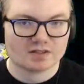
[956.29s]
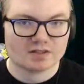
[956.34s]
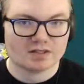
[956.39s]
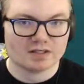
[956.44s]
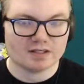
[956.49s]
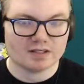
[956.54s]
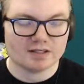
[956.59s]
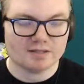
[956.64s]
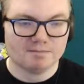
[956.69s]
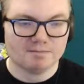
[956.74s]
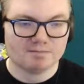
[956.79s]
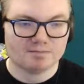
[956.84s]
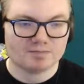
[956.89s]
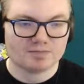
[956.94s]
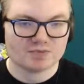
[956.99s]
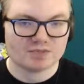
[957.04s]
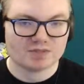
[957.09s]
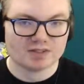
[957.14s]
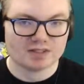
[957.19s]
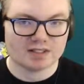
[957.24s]
Okay,
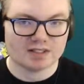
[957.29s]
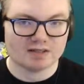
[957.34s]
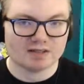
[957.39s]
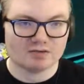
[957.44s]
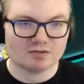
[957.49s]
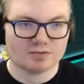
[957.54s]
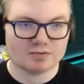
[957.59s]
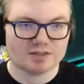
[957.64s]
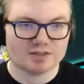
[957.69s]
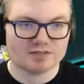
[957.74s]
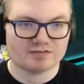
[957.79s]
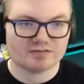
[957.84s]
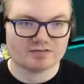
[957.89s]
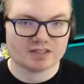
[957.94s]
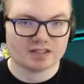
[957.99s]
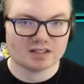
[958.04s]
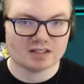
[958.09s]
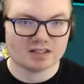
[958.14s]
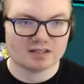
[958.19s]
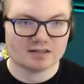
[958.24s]
so now we've
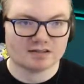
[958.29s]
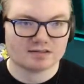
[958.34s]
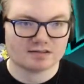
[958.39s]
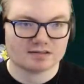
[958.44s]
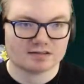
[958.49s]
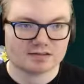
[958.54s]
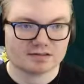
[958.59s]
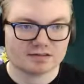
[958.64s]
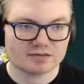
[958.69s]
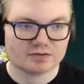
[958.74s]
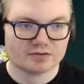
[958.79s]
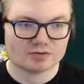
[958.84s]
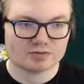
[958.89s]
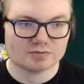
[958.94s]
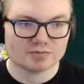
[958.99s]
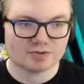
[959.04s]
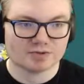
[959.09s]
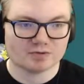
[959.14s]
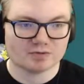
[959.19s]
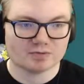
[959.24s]
got those
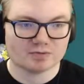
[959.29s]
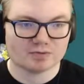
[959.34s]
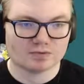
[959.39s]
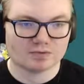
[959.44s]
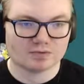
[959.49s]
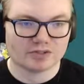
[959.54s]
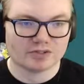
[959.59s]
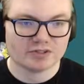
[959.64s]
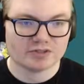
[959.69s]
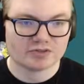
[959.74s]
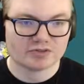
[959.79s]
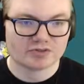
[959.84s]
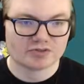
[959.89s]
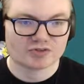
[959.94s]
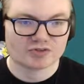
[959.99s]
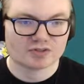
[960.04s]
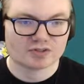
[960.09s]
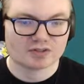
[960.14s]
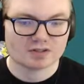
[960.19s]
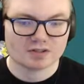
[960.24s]
build
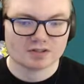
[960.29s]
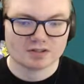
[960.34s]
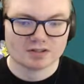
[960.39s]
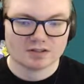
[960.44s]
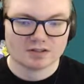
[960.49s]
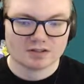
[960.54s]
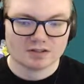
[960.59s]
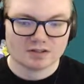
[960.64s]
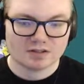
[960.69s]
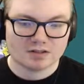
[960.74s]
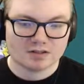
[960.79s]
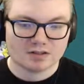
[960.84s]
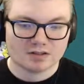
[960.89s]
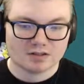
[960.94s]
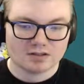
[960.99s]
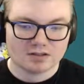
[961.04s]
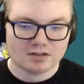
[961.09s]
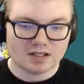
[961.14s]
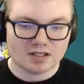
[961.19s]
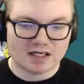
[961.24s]
points.
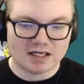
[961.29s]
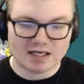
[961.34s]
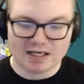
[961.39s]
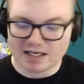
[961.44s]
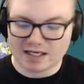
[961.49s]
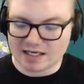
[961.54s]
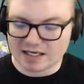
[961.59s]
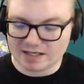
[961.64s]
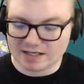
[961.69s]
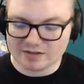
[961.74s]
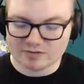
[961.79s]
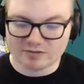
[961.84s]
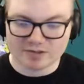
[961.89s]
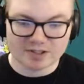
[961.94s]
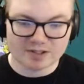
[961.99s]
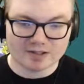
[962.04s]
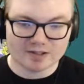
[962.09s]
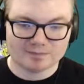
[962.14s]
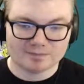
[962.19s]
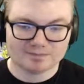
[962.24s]
Ah, here we
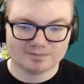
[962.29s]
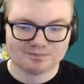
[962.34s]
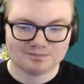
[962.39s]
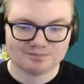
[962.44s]
are.